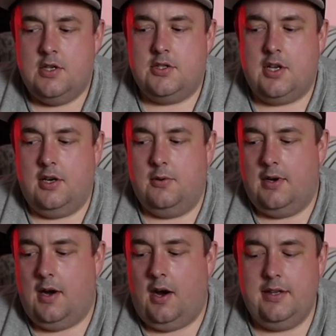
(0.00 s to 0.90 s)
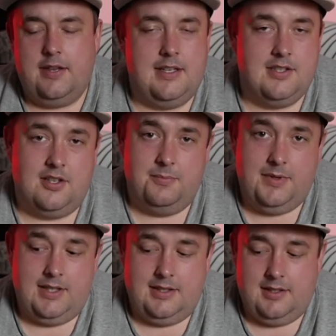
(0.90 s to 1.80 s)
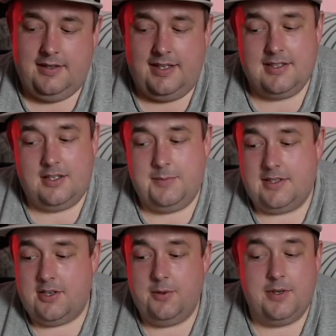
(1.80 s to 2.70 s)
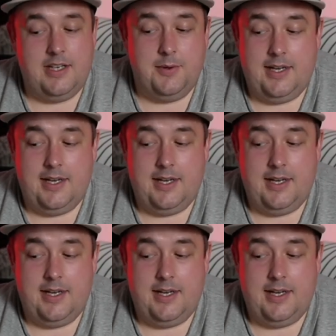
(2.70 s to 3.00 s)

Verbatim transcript: So I think it's going to be I think it's going to be a tight one anyway.